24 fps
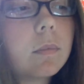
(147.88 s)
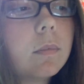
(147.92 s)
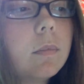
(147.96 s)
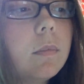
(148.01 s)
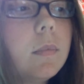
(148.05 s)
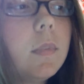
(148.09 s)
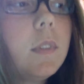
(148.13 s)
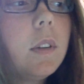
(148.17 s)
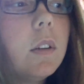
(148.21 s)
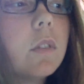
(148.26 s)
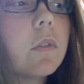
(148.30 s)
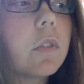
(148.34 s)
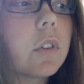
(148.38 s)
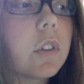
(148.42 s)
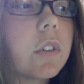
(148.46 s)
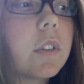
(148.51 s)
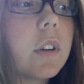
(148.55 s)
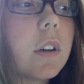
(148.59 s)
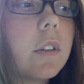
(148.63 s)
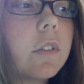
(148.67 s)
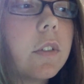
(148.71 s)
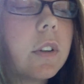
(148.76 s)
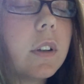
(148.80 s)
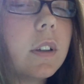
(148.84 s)
First
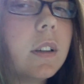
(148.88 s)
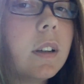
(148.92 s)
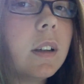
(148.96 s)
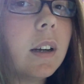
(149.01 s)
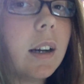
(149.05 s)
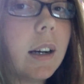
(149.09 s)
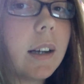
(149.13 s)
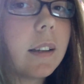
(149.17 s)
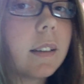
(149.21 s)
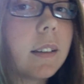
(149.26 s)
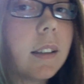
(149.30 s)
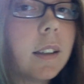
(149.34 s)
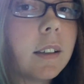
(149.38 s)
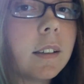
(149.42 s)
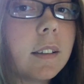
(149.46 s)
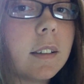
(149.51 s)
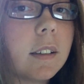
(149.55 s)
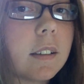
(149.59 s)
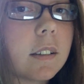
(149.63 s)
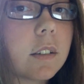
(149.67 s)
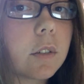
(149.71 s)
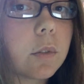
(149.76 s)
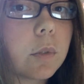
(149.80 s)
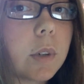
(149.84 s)
off, Hylian, that's
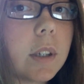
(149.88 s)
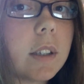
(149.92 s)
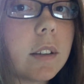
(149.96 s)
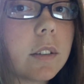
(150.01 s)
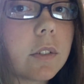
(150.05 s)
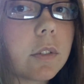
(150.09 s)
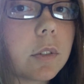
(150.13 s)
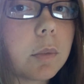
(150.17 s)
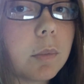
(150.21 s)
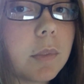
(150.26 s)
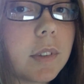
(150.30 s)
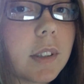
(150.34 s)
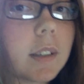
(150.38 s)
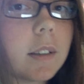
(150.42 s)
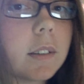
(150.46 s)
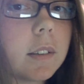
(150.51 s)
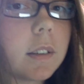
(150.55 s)
a race from Zelda,